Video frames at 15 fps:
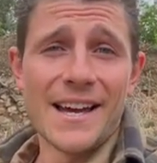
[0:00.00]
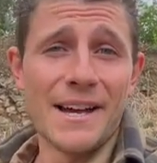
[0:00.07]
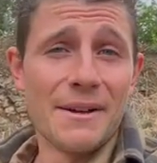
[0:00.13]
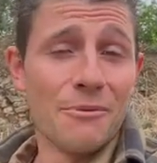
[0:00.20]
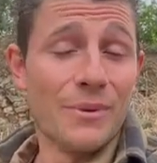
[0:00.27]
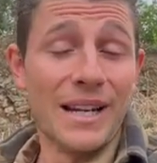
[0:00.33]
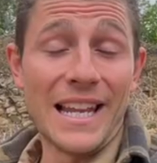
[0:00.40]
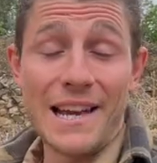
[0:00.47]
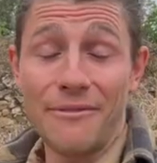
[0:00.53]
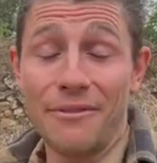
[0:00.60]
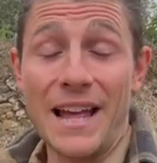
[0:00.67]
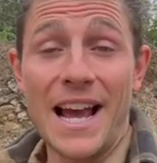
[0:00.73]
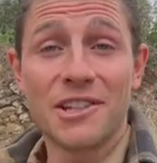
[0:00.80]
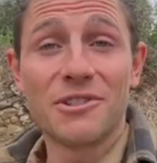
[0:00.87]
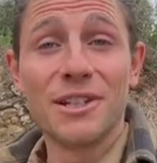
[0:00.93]
We left
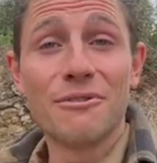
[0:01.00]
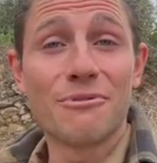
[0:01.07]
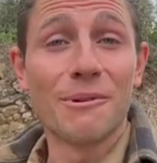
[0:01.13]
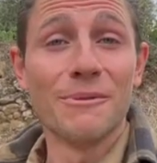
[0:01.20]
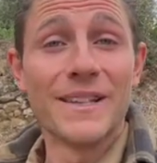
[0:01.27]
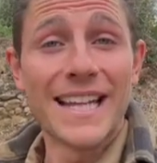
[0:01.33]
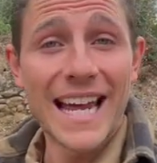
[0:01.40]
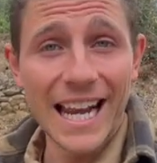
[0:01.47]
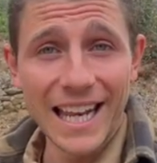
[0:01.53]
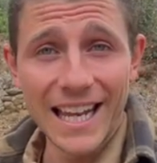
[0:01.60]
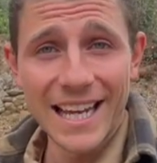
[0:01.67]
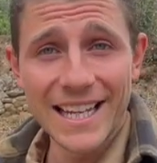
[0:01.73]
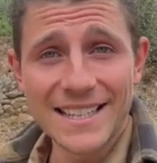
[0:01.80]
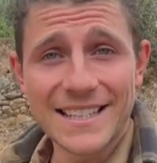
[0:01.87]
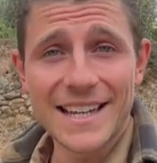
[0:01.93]
actually from the
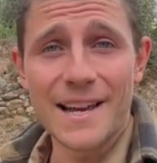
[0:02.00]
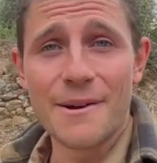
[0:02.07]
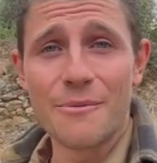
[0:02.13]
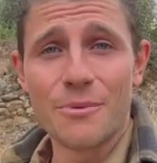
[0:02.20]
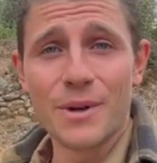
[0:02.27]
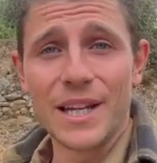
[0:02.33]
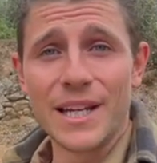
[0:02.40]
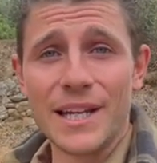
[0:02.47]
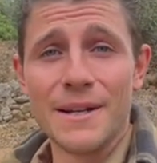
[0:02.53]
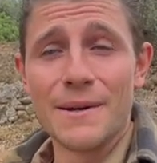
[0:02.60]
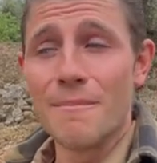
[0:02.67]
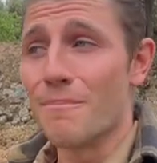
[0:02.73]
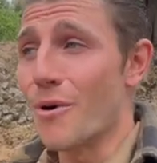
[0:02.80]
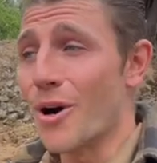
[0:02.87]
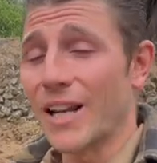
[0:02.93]
Netherlands and we
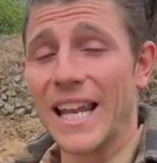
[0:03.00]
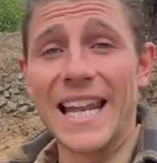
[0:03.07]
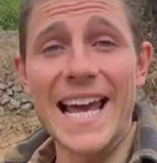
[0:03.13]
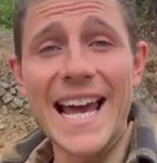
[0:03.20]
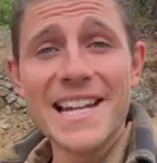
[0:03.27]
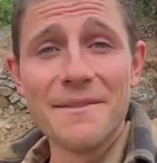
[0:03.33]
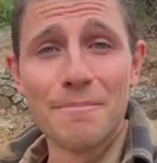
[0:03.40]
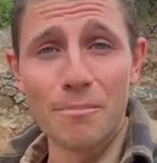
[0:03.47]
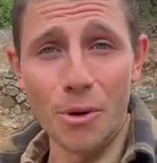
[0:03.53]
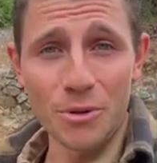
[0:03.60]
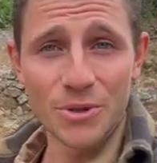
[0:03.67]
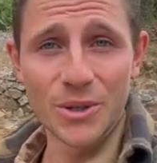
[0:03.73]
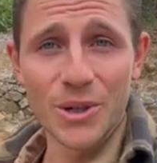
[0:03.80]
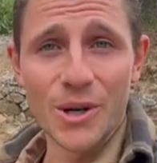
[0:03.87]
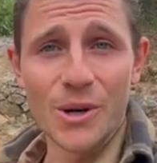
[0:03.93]
bought a land in
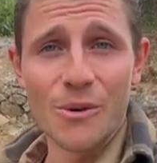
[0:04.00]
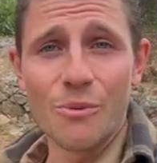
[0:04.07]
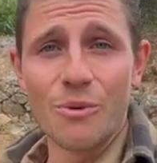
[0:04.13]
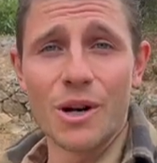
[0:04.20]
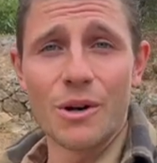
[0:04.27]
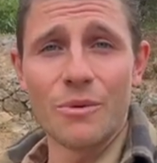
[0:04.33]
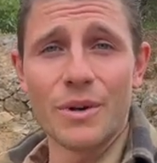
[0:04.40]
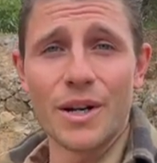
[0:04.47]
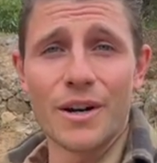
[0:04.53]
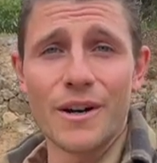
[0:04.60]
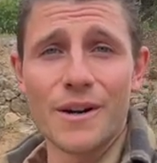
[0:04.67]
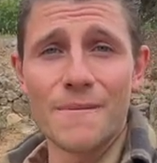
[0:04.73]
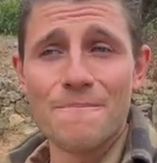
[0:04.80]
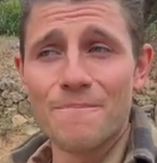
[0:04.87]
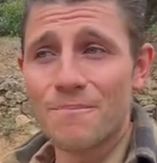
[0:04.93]
Portugal where we are